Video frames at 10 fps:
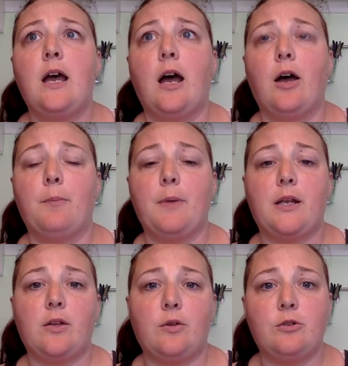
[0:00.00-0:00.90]
It
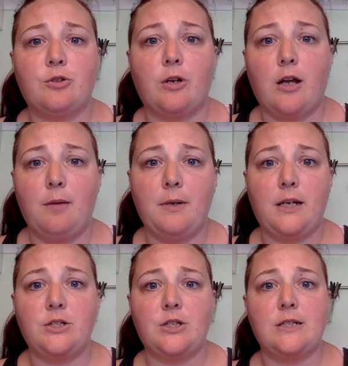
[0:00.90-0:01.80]
includes your
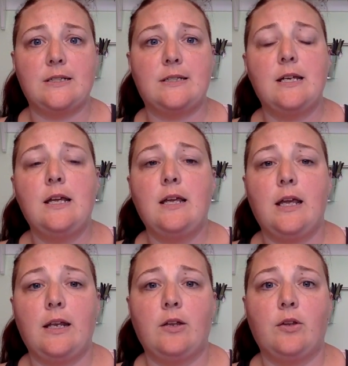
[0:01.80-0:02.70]
accommodations.
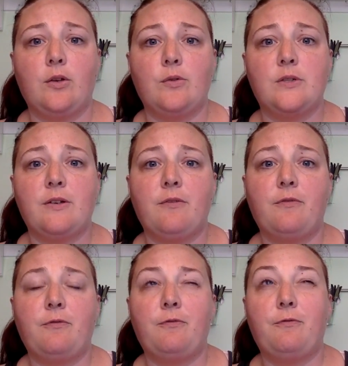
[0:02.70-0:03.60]
It includes
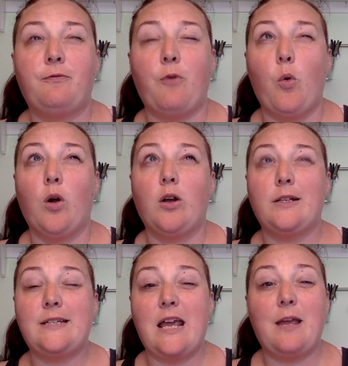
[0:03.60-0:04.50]

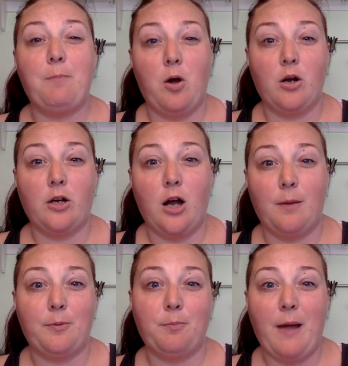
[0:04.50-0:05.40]
4-day park
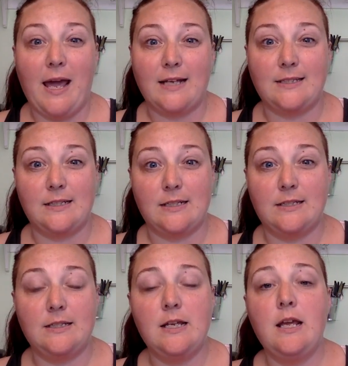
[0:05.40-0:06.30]
hopper
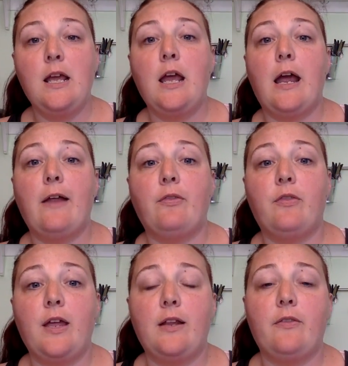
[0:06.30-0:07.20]
passes.
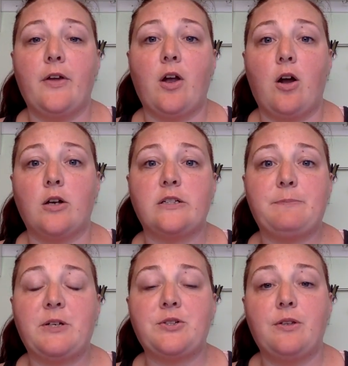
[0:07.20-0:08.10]
And then there are
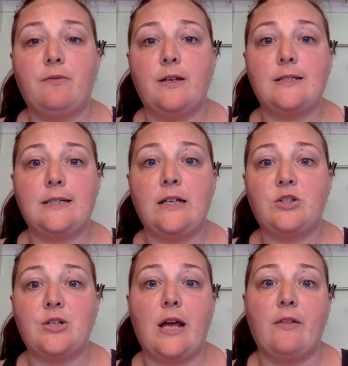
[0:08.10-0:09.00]
special events
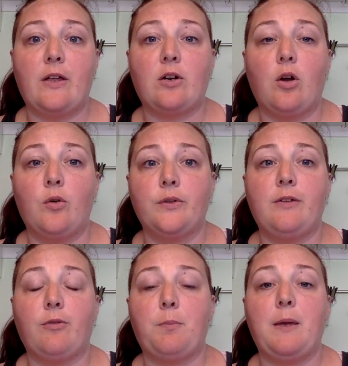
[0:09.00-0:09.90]
each night that are
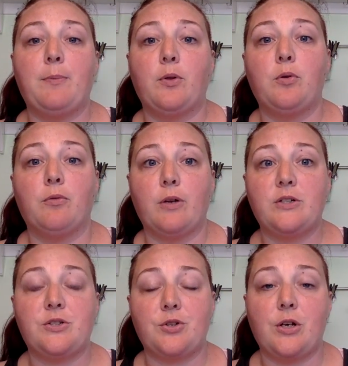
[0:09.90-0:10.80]
only for people who have
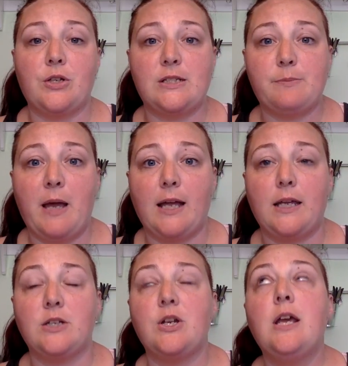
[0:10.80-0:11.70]
registered under this
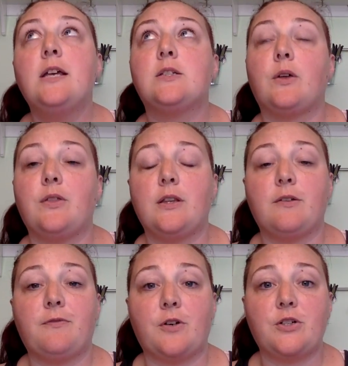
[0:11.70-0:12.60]
package. So I think
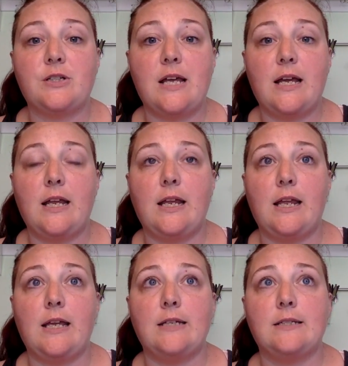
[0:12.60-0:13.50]
the first night
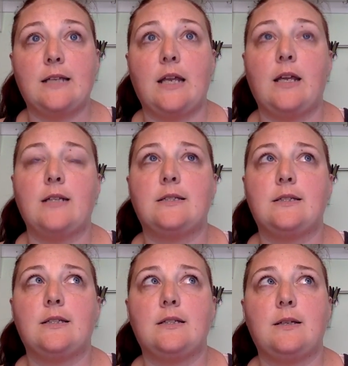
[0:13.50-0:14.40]
is
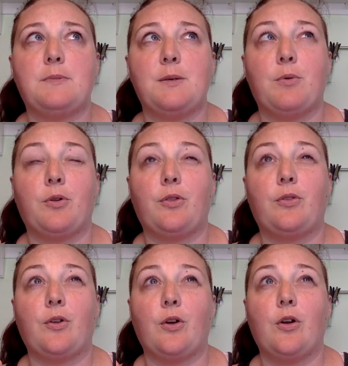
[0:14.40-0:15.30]
it's September
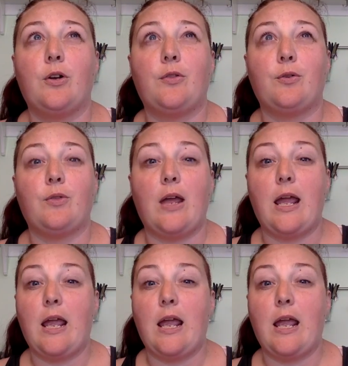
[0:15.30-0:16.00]
3rd through the